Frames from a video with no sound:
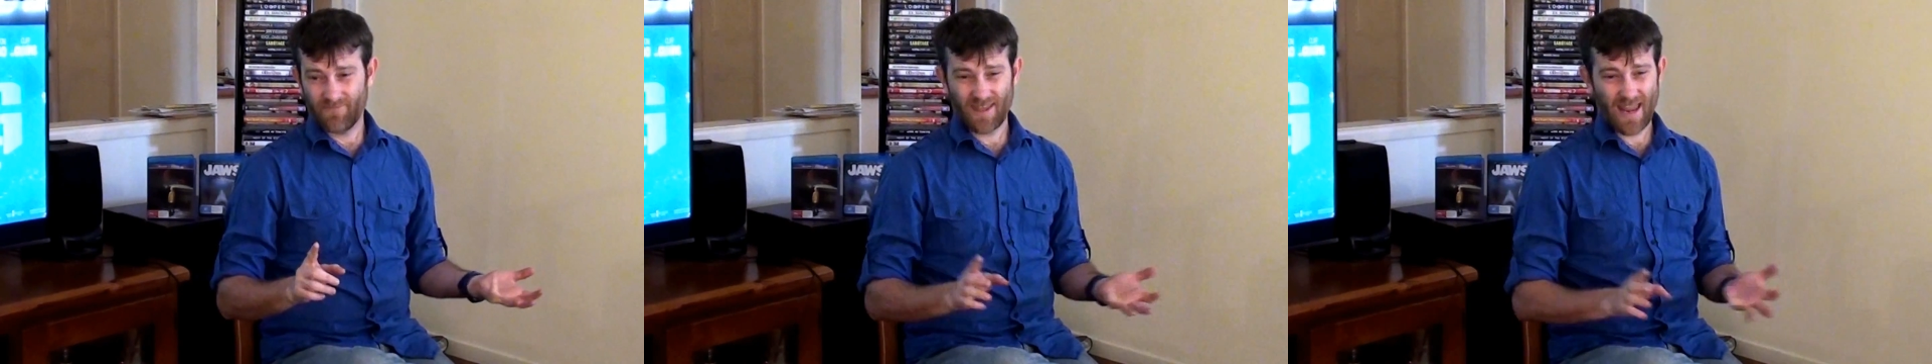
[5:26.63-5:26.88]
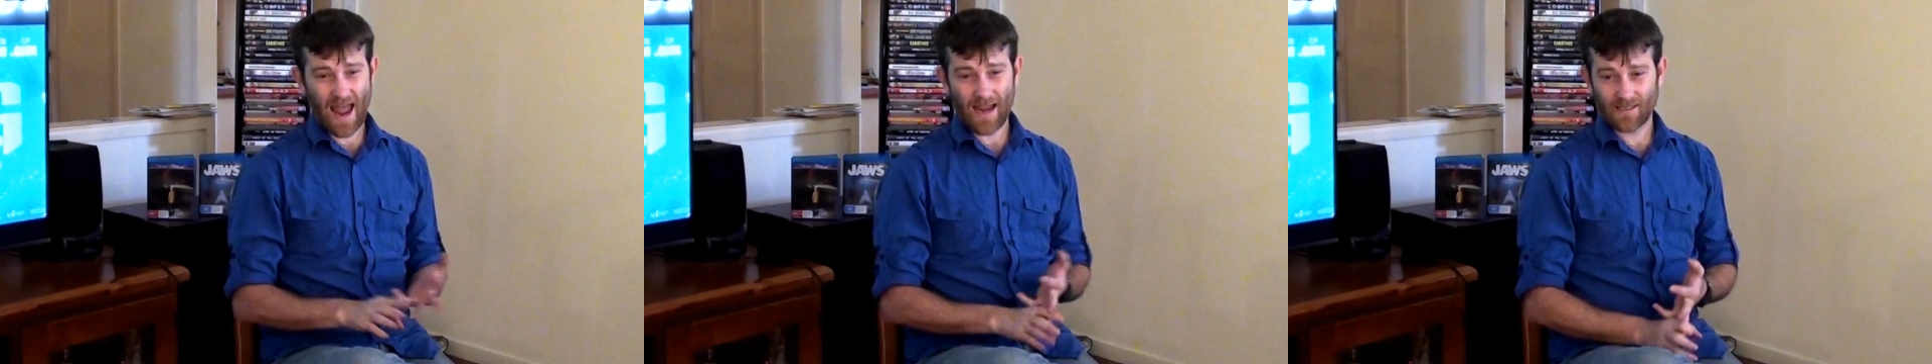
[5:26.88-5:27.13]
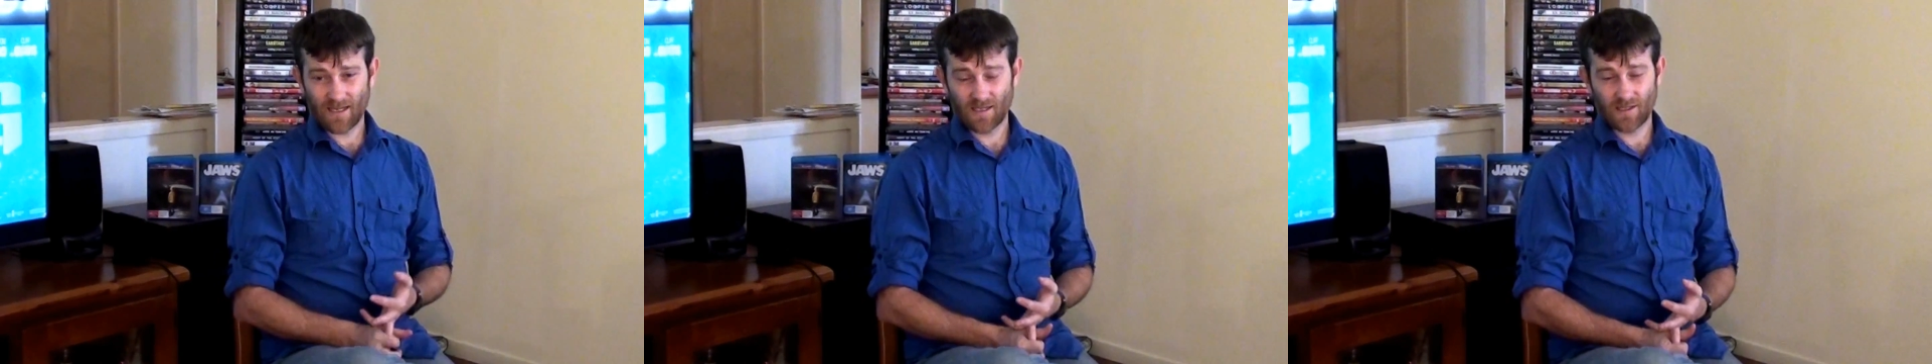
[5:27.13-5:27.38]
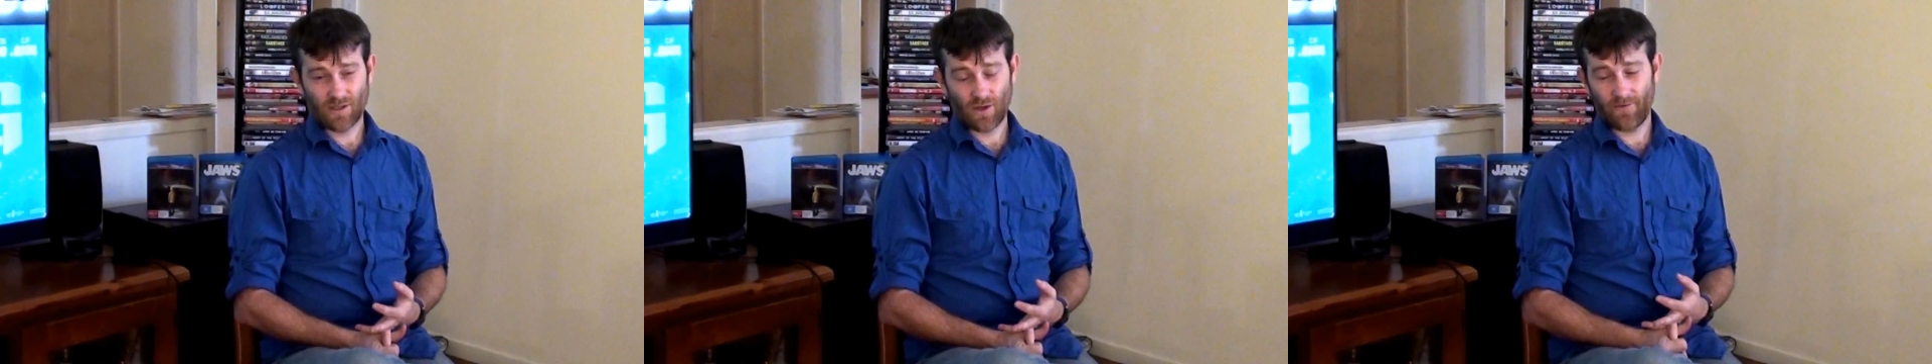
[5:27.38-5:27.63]
The acting
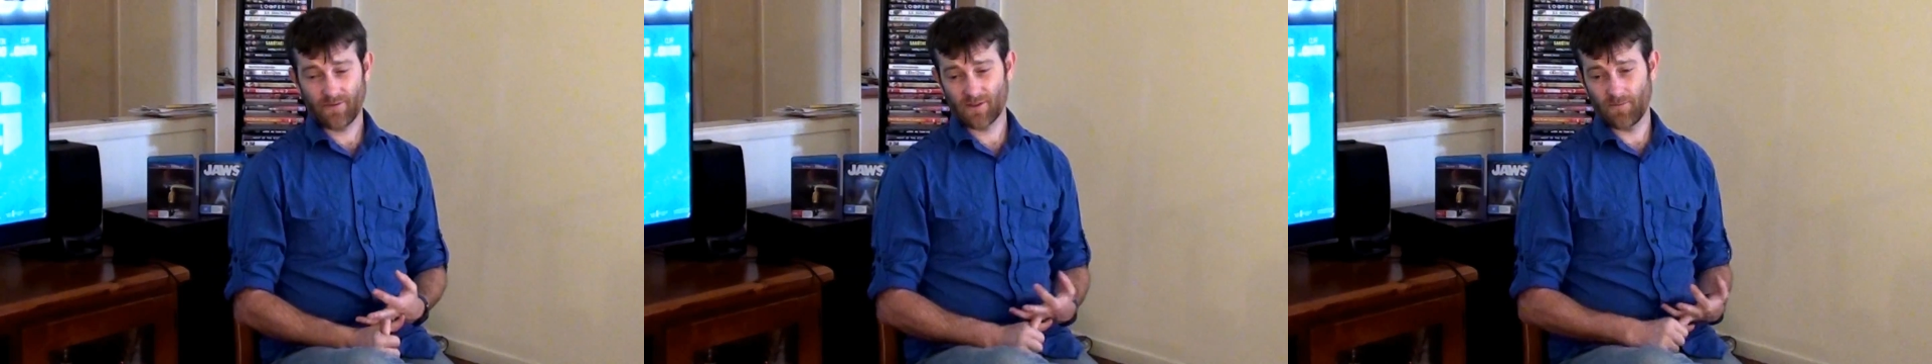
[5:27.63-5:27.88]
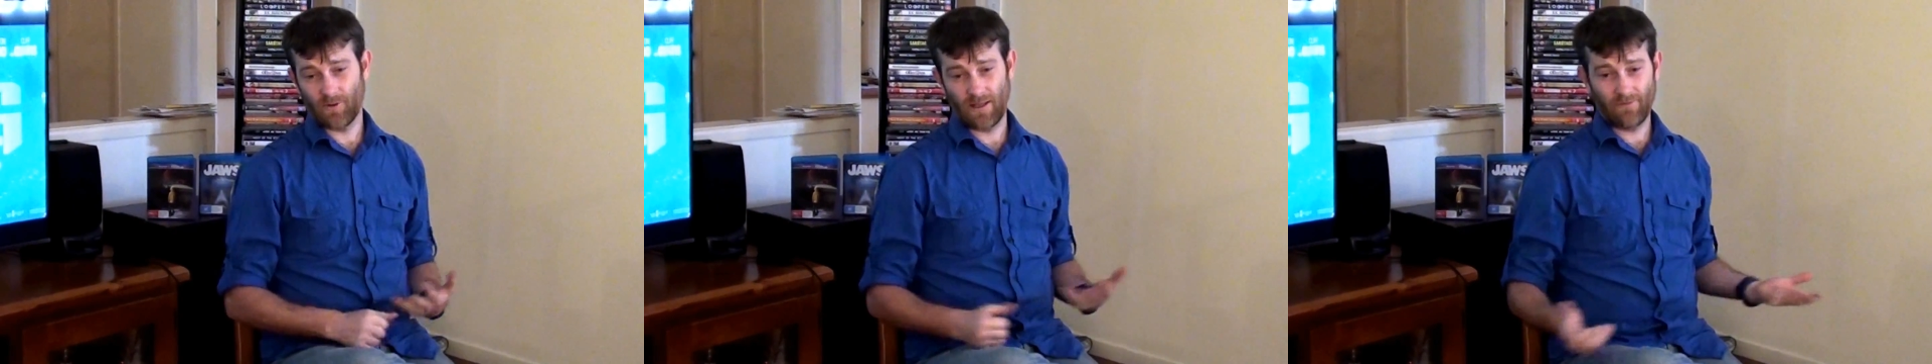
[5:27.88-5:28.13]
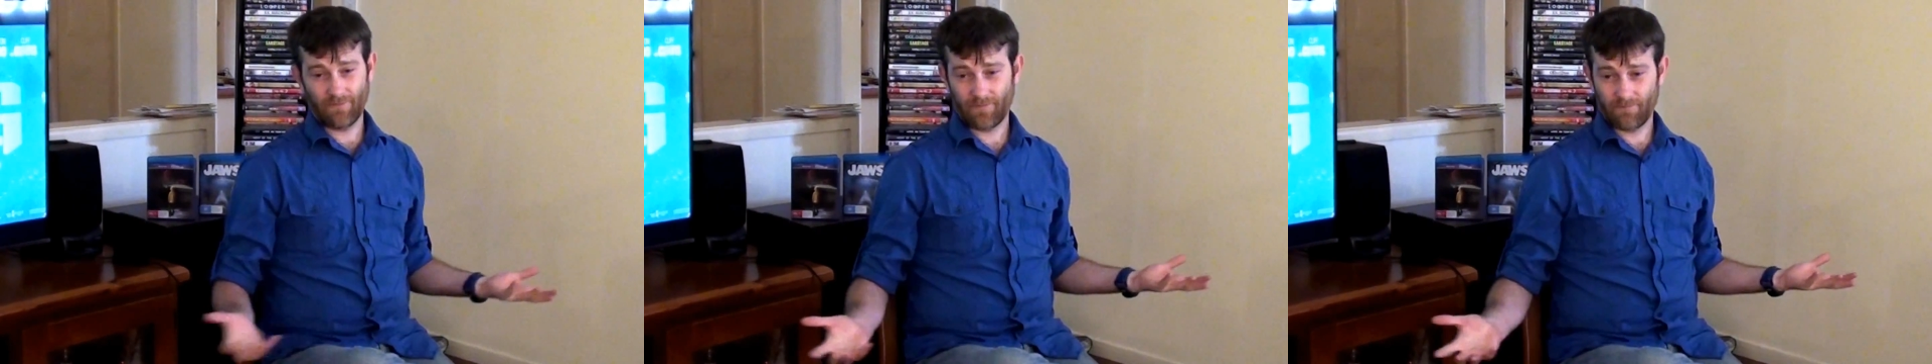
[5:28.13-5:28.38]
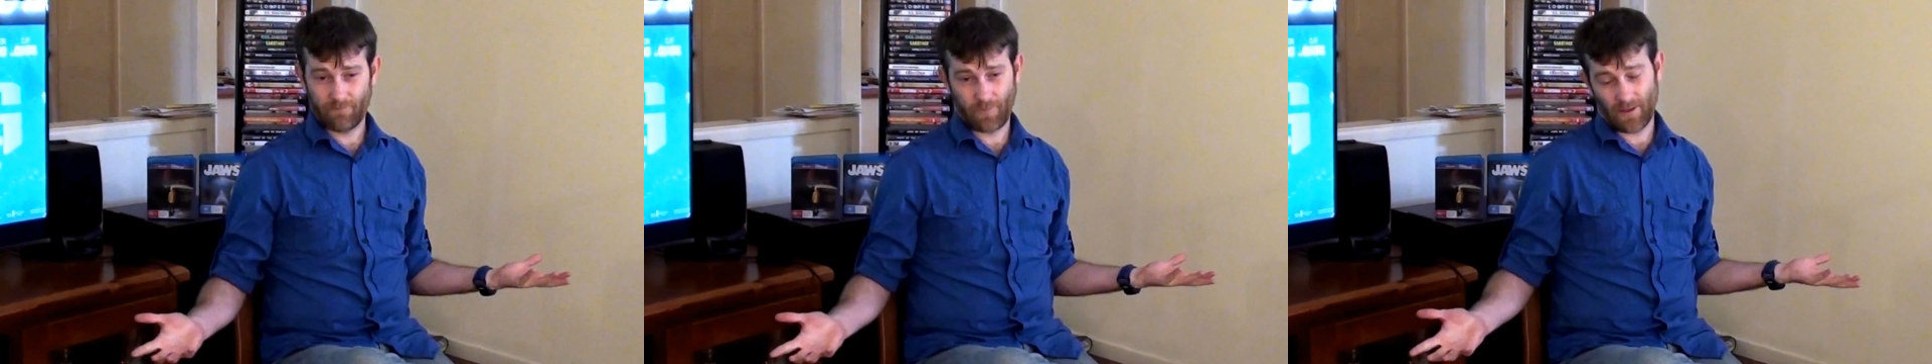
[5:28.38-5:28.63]
is serviceable,
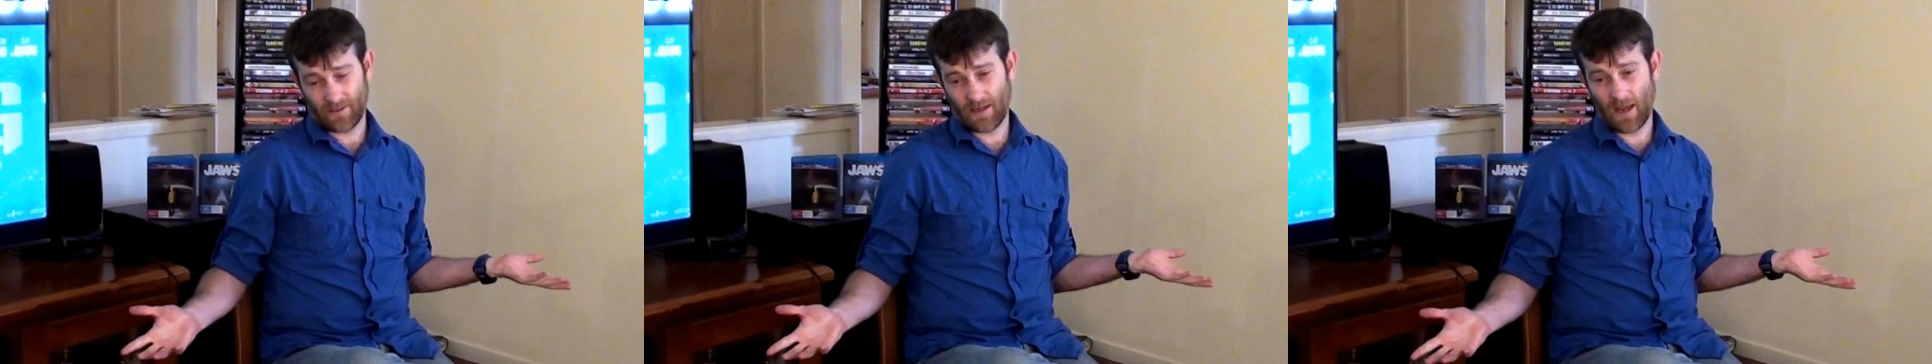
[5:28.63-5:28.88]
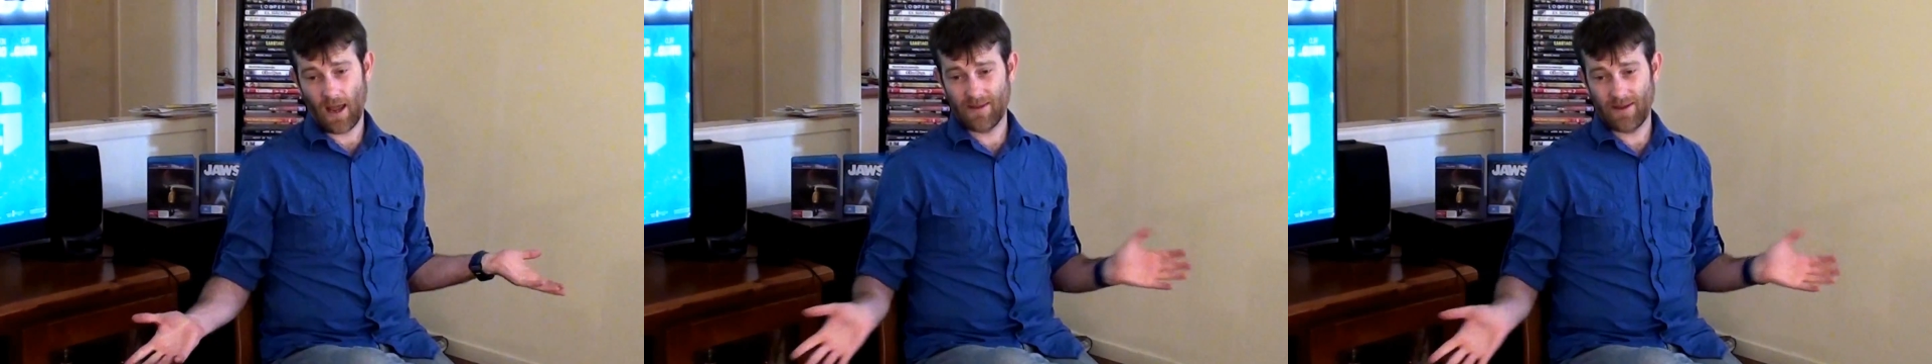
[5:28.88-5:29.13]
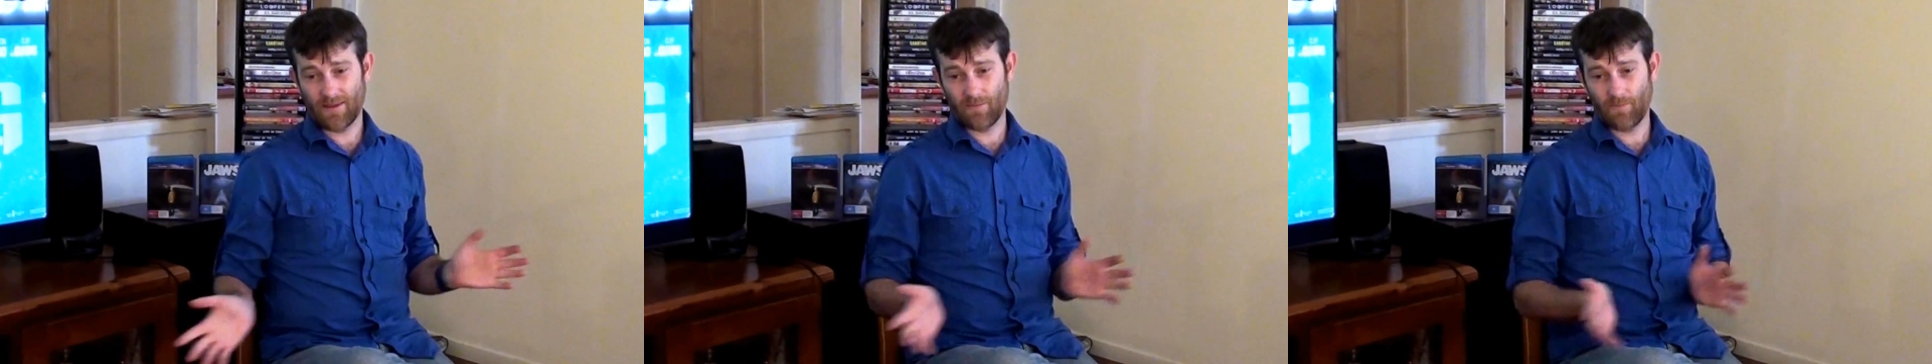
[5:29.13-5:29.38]
but I mean,